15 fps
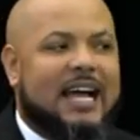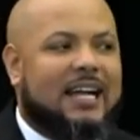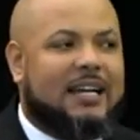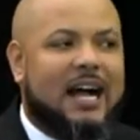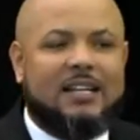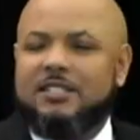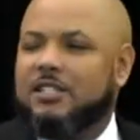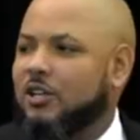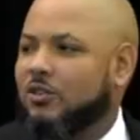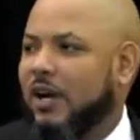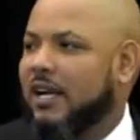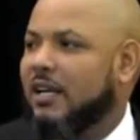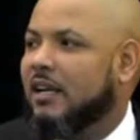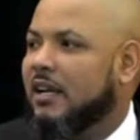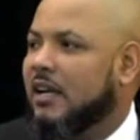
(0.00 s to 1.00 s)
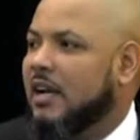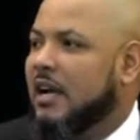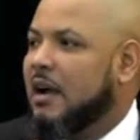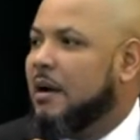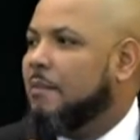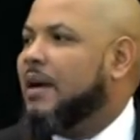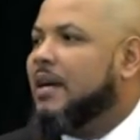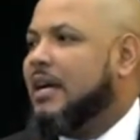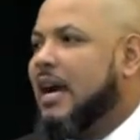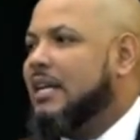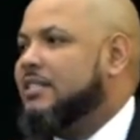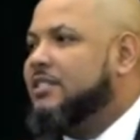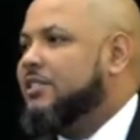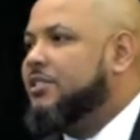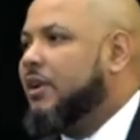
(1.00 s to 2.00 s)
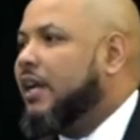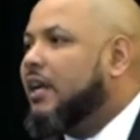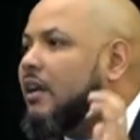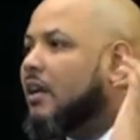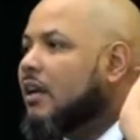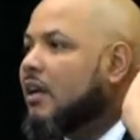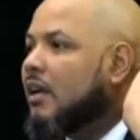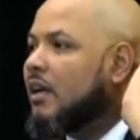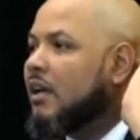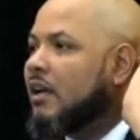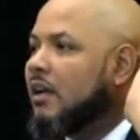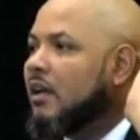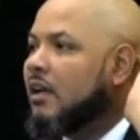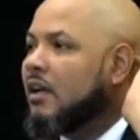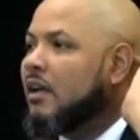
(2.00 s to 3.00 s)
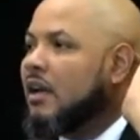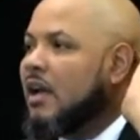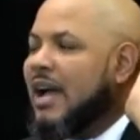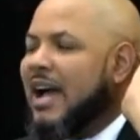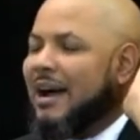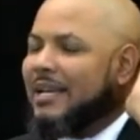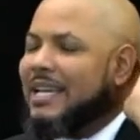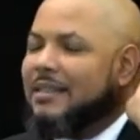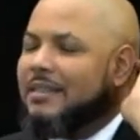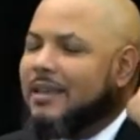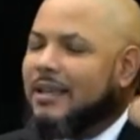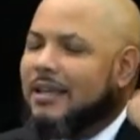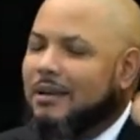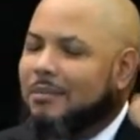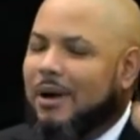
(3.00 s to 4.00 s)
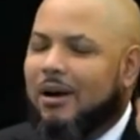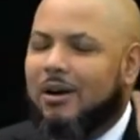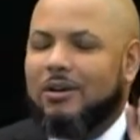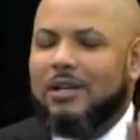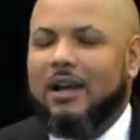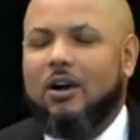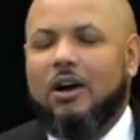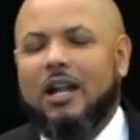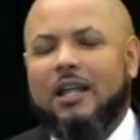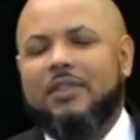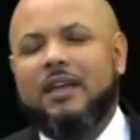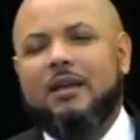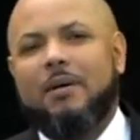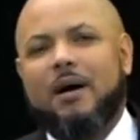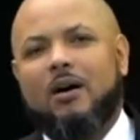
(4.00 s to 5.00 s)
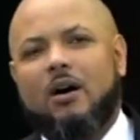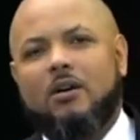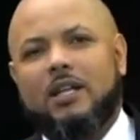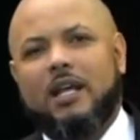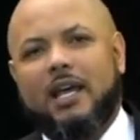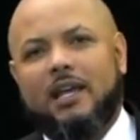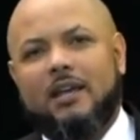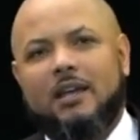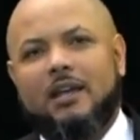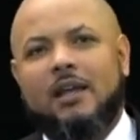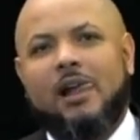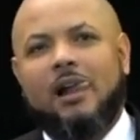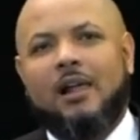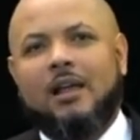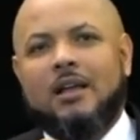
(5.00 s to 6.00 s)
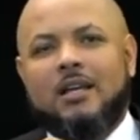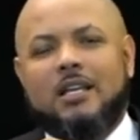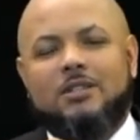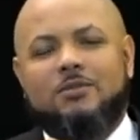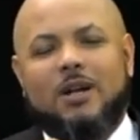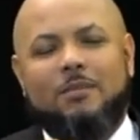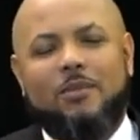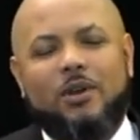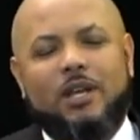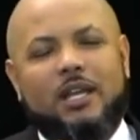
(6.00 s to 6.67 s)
not consecrate, but concentrate. I keep thinking about all day. All I think about all day is what I'm gonna